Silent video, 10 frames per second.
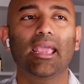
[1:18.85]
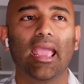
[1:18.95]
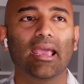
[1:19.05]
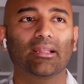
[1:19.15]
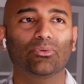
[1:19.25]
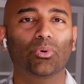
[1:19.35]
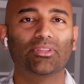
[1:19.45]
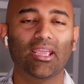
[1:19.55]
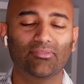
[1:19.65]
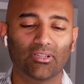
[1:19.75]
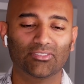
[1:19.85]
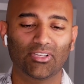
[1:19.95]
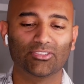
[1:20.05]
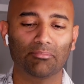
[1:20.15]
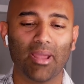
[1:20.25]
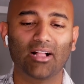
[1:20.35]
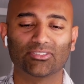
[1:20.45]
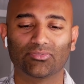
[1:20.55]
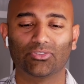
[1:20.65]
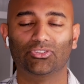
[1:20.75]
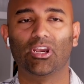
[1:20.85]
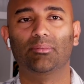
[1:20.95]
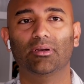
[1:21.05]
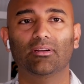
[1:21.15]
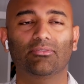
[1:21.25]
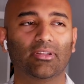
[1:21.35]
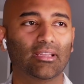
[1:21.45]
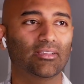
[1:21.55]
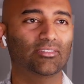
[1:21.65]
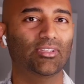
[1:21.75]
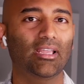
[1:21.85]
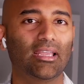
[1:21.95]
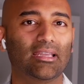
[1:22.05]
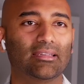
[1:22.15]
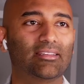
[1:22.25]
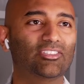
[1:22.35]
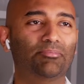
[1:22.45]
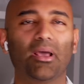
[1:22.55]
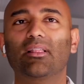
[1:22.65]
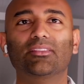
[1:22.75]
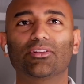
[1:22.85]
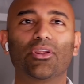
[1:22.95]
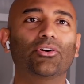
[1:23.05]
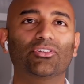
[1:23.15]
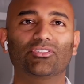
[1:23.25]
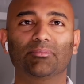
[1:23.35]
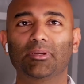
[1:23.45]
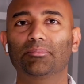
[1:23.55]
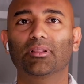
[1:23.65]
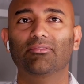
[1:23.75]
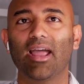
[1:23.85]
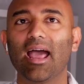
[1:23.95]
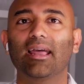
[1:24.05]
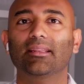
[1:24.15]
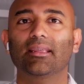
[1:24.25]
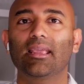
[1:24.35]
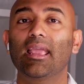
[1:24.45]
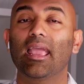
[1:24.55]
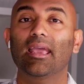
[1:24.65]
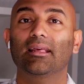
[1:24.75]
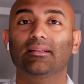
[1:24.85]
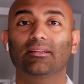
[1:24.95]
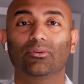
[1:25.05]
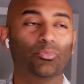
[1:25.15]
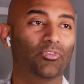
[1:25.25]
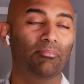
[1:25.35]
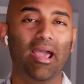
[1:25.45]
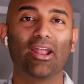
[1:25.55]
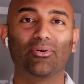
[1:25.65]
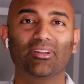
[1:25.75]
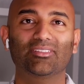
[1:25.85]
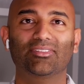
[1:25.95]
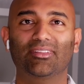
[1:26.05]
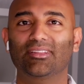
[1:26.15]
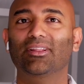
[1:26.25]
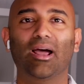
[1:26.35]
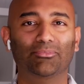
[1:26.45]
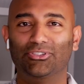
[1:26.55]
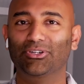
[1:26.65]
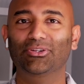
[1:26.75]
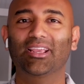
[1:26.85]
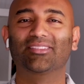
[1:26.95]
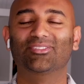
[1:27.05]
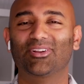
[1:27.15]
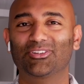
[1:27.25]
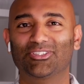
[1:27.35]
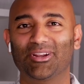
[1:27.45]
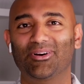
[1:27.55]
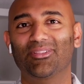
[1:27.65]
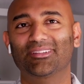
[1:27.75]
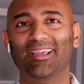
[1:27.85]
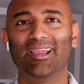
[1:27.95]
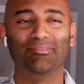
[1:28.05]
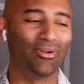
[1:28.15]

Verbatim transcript: And what they have done such a masterful job of is dispelling the notions that people have had. And for batteries, you know, I'm sure you get this on your channel all the time.